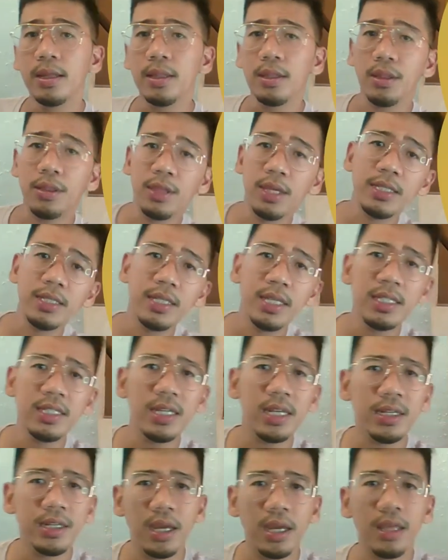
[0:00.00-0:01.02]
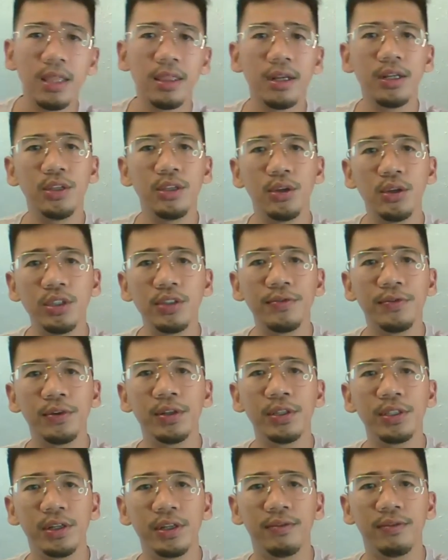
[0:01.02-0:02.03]
This is another
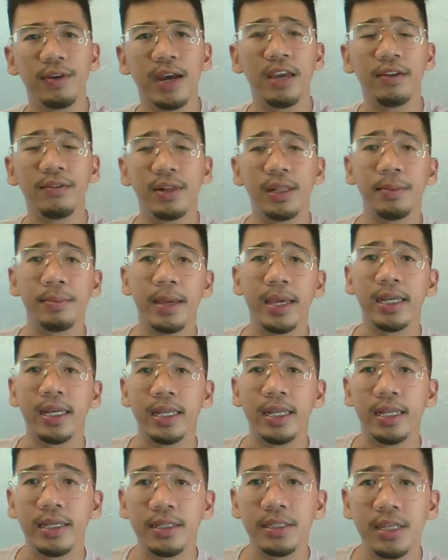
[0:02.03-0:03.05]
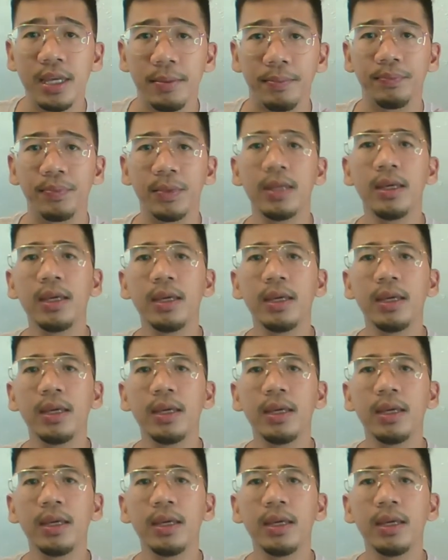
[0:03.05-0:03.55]
useful survival mechanism.